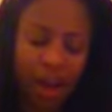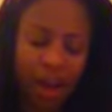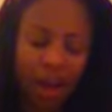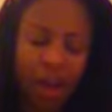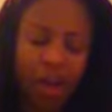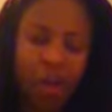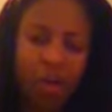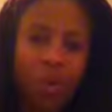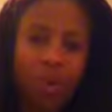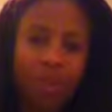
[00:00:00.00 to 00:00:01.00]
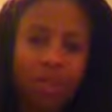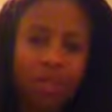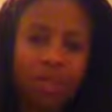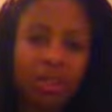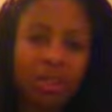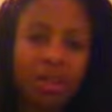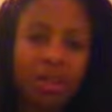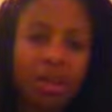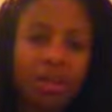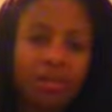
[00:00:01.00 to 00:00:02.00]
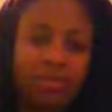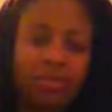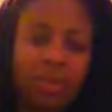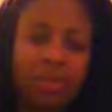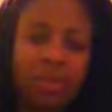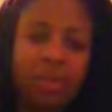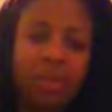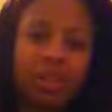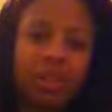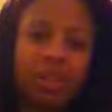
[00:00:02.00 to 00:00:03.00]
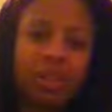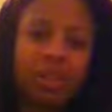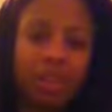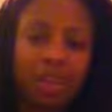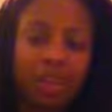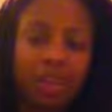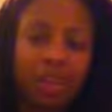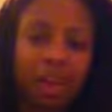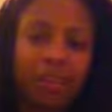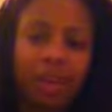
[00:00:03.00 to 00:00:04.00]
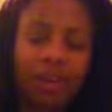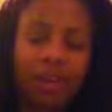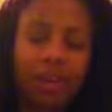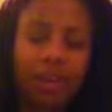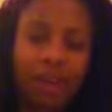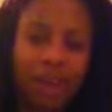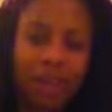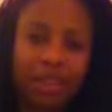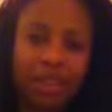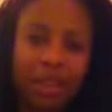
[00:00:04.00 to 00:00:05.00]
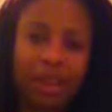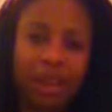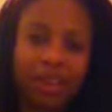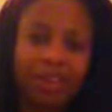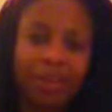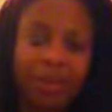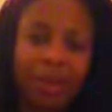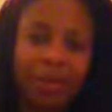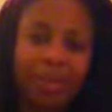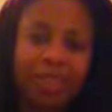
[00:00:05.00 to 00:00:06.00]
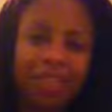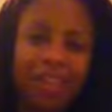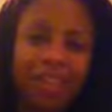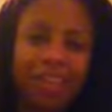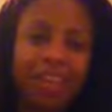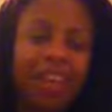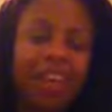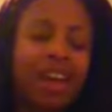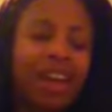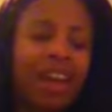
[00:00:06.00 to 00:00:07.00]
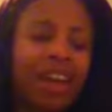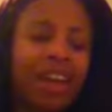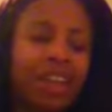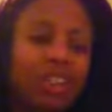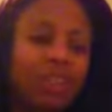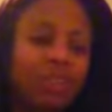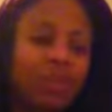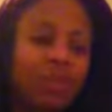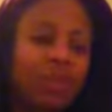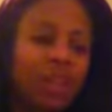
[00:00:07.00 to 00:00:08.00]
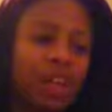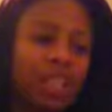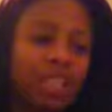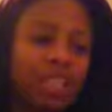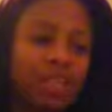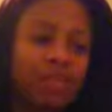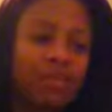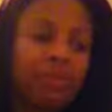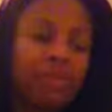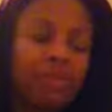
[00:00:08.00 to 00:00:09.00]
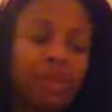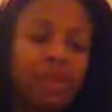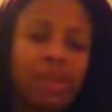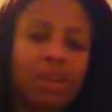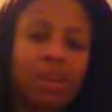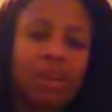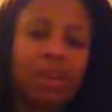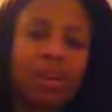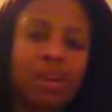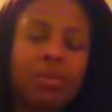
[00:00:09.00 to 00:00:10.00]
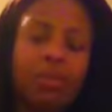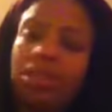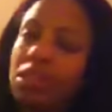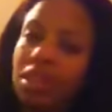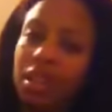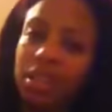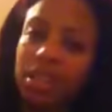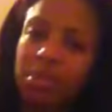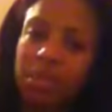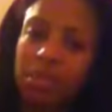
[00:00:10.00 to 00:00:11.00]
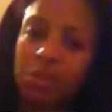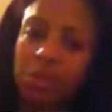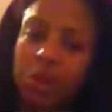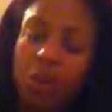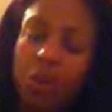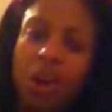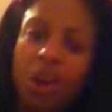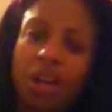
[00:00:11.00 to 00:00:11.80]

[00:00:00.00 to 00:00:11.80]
I always come in second. I've come in last, but I do come in second. And I do feel as if the breast enhancements will,